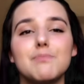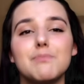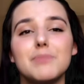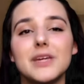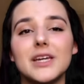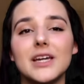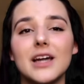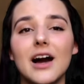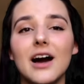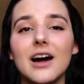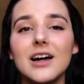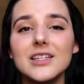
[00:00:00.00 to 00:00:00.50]

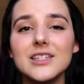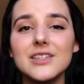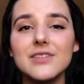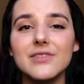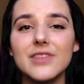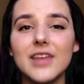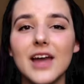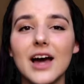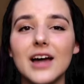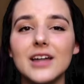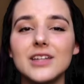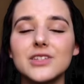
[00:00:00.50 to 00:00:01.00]
Because
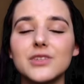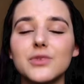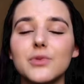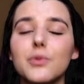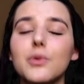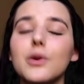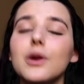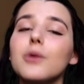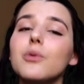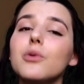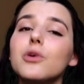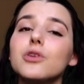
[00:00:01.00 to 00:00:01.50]
of that,
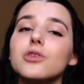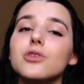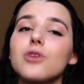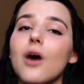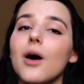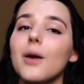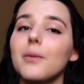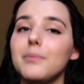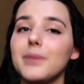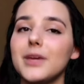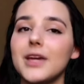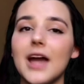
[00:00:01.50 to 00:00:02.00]
we will
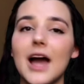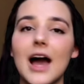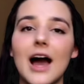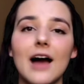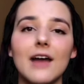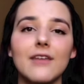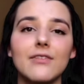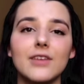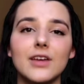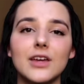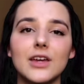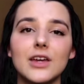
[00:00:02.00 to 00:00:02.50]
not be
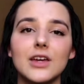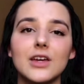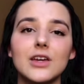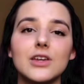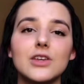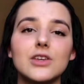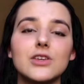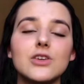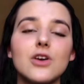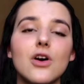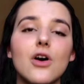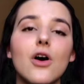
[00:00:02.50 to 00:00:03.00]
having
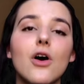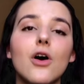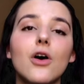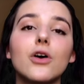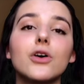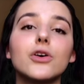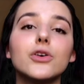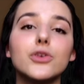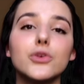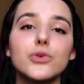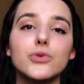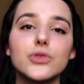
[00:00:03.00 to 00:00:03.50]

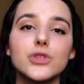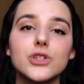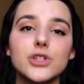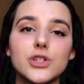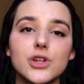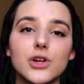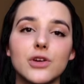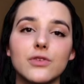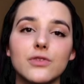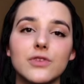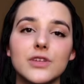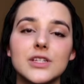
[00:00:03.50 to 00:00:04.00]
our youth
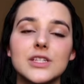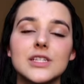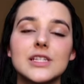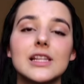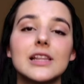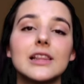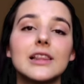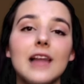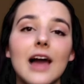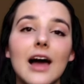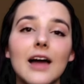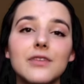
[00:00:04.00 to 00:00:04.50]
service
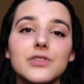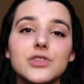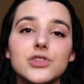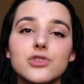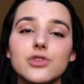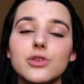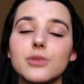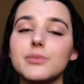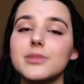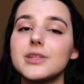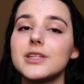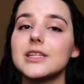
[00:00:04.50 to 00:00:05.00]
live
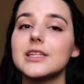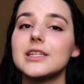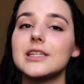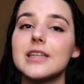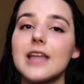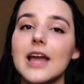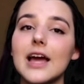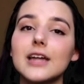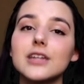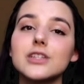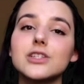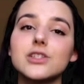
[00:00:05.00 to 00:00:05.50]
streamed
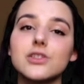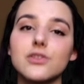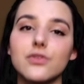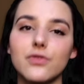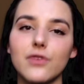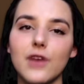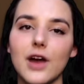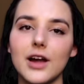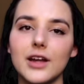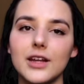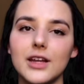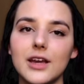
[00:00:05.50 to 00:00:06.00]
next
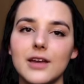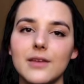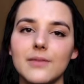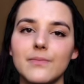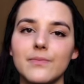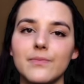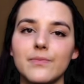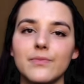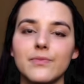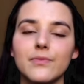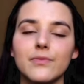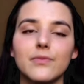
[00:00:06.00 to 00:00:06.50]
Friday.
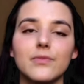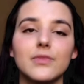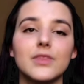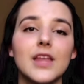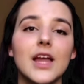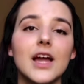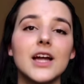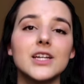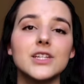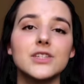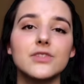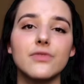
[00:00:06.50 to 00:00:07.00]

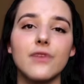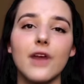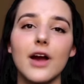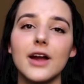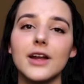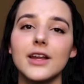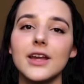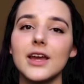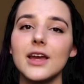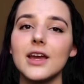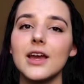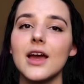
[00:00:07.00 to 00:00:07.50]
Next
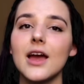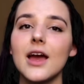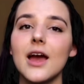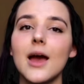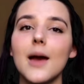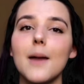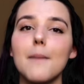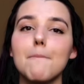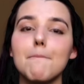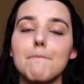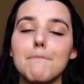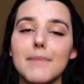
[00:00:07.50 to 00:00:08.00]
Friday,
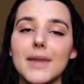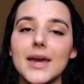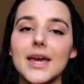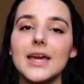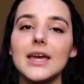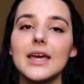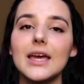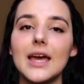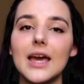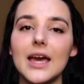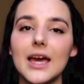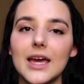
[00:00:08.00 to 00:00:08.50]

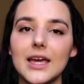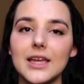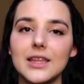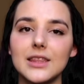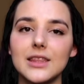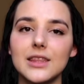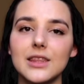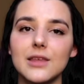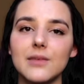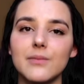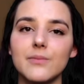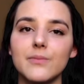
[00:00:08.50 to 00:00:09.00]
May 8th.